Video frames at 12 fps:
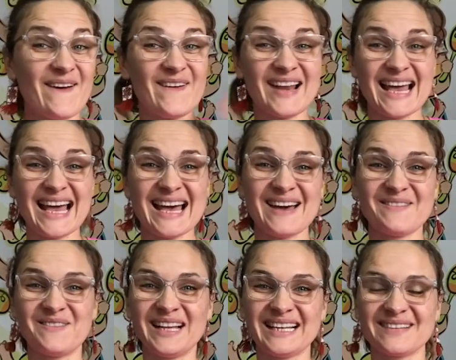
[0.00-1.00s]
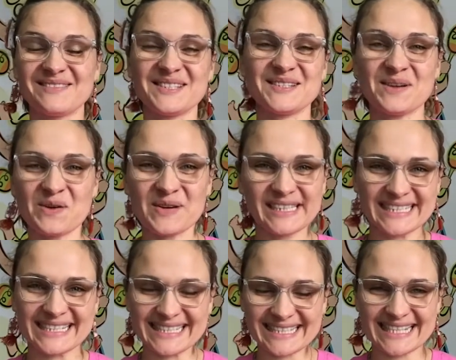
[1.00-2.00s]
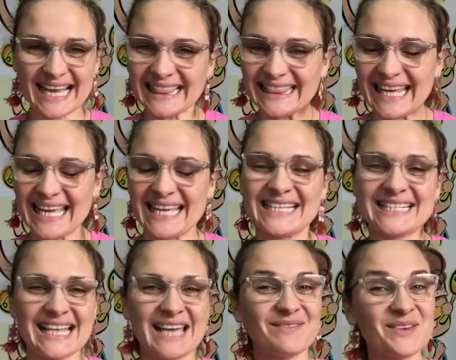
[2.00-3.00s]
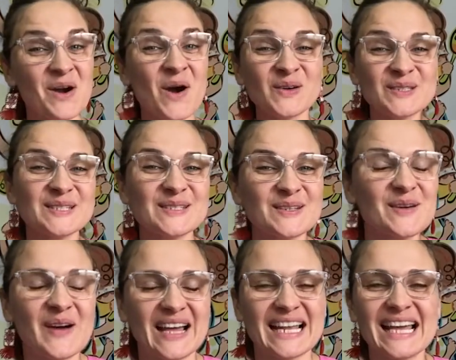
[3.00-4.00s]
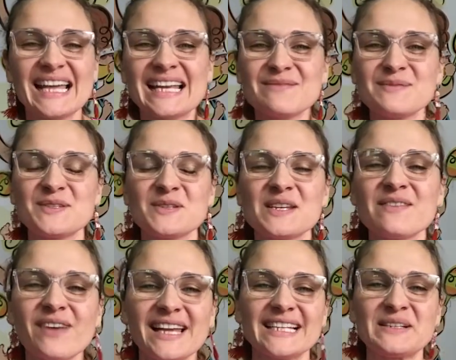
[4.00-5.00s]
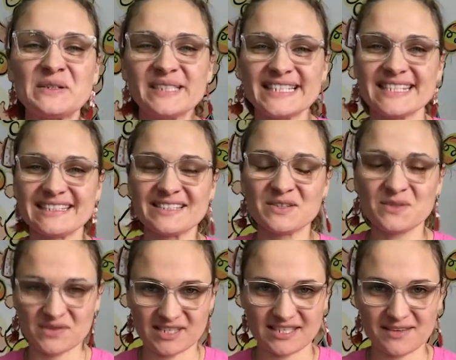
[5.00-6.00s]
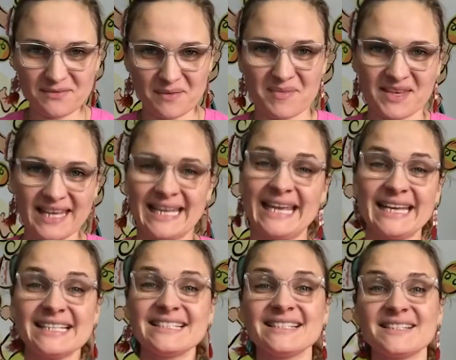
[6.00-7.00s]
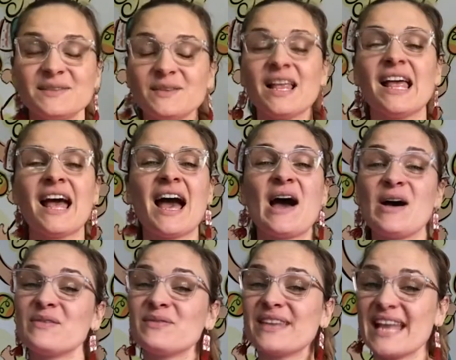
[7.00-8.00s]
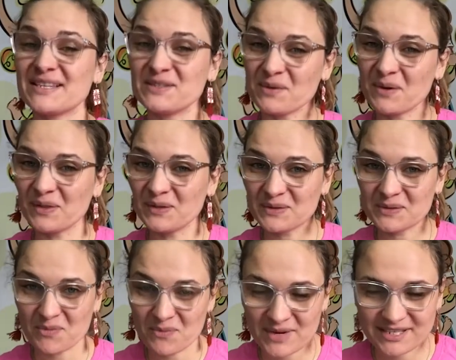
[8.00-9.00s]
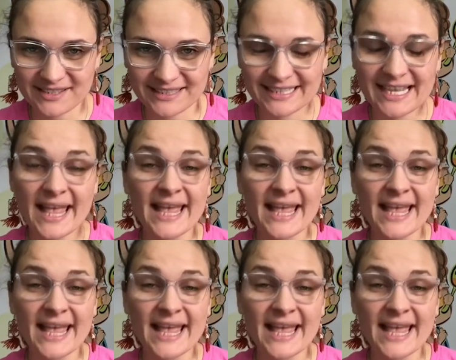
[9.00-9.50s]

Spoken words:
Hola, welcome to Nourished Sundays. I'm your host Joanna and I'm certified in holistic nutrition from the Canadian School of Natural Nutrition.